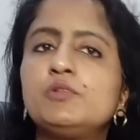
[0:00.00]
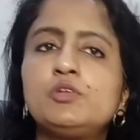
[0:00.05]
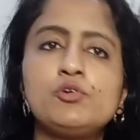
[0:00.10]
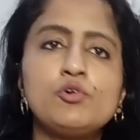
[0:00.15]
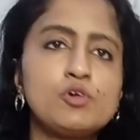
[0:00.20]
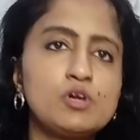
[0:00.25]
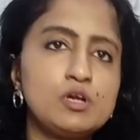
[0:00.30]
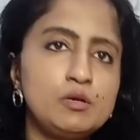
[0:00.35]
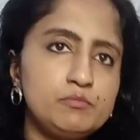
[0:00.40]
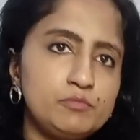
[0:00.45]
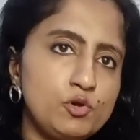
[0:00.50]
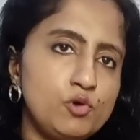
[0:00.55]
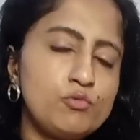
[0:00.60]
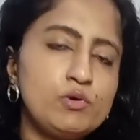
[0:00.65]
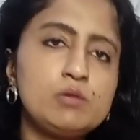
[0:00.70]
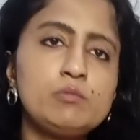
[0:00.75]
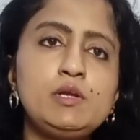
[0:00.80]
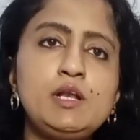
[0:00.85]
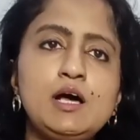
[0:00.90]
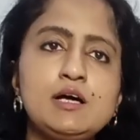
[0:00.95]
Theorem, no
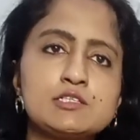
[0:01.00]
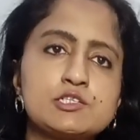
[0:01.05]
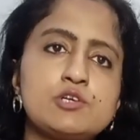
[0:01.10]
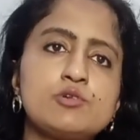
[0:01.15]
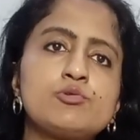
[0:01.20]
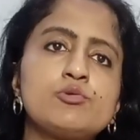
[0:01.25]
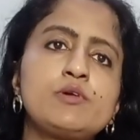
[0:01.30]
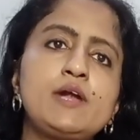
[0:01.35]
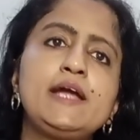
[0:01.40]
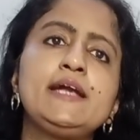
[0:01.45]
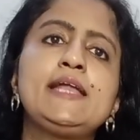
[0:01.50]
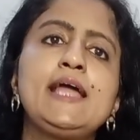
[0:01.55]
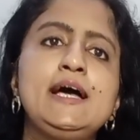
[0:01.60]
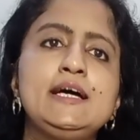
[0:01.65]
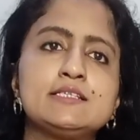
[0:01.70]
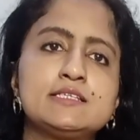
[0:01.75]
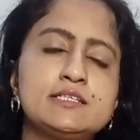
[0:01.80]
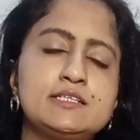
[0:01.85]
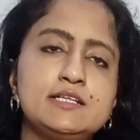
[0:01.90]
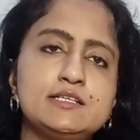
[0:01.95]
one will ask you to write
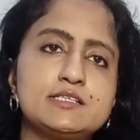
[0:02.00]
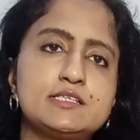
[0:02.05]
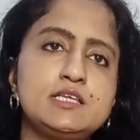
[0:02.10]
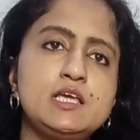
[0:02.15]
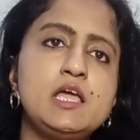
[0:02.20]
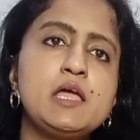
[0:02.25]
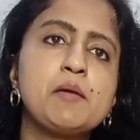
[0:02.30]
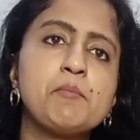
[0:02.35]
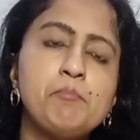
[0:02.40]
as it is,